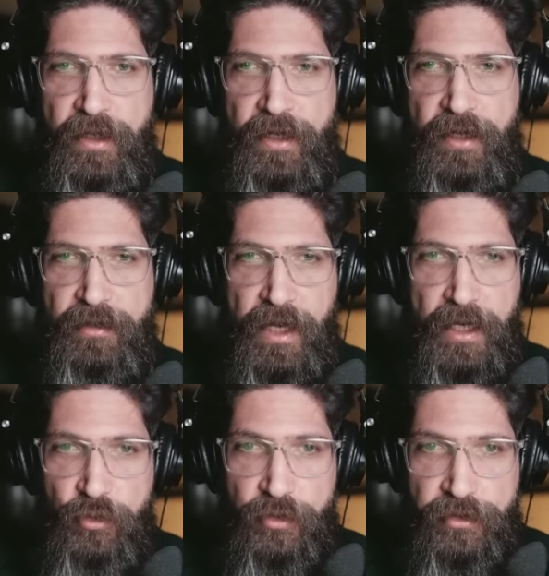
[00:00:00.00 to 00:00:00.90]
And
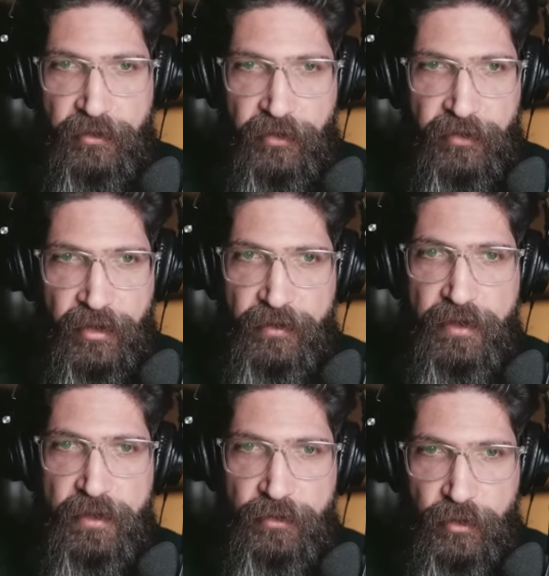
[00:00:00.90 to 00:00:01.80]
I don't
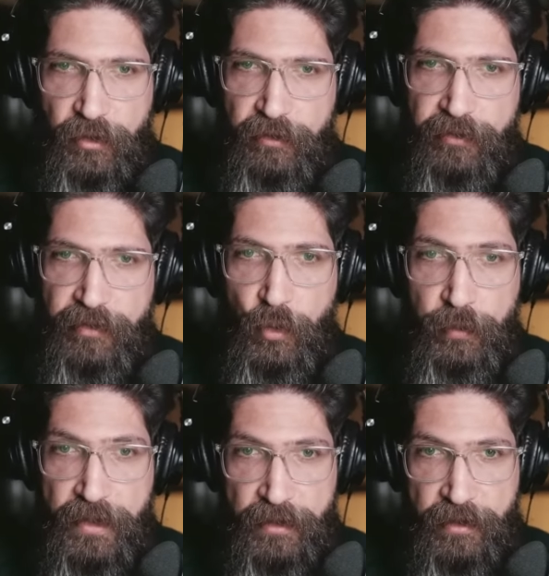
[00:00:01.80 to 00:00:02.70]
necessarily endorse the
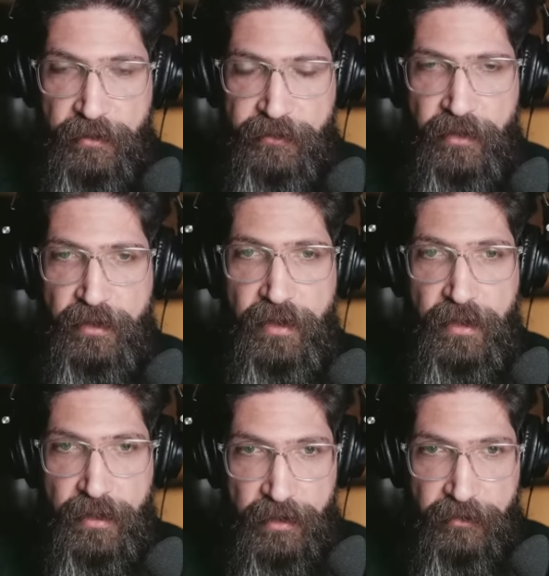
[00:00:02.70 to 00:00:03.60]
opinions and the
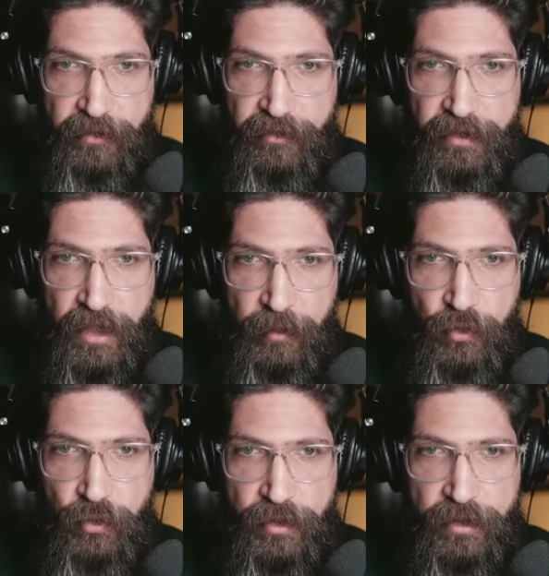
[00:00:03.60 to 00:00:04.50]
analysis that I'm
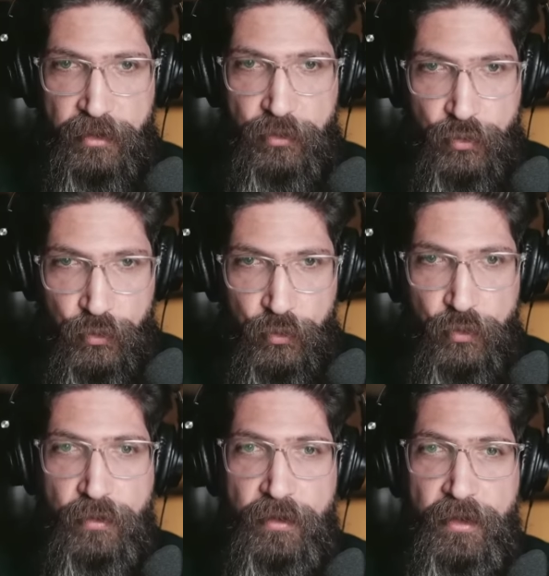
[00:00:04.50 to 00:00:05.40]
going
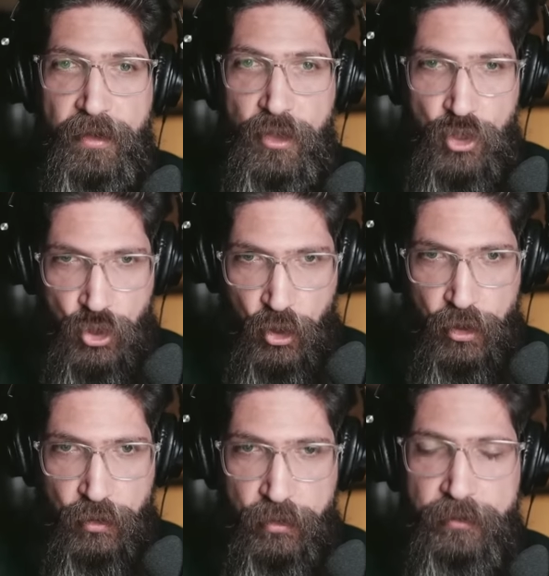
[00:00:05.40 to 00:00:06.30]
to show
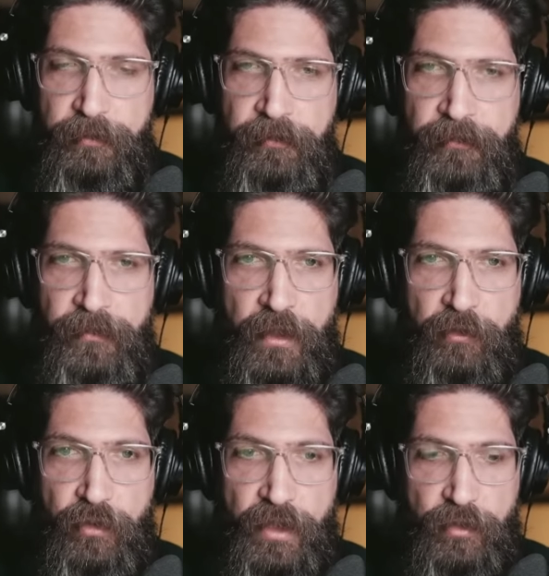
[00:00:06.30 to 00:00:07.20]
you,
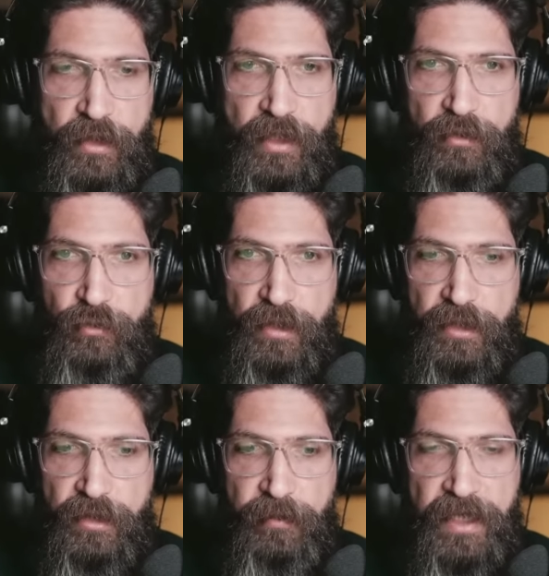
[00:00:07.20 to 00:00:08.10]
so that we can
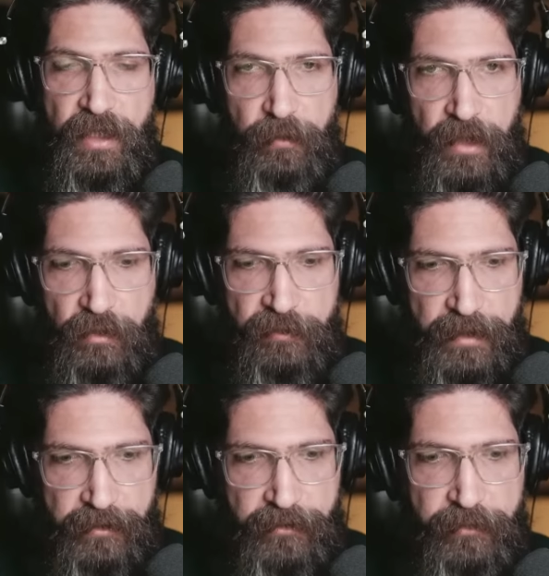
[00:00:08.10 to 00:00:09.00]
together make up our
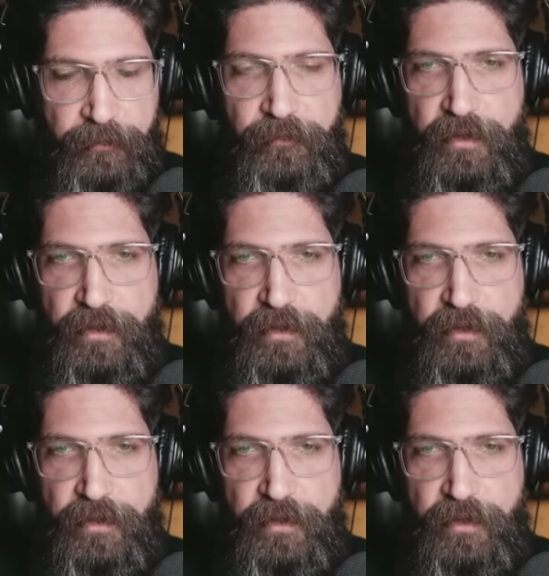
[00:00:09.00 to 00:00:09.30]
minds.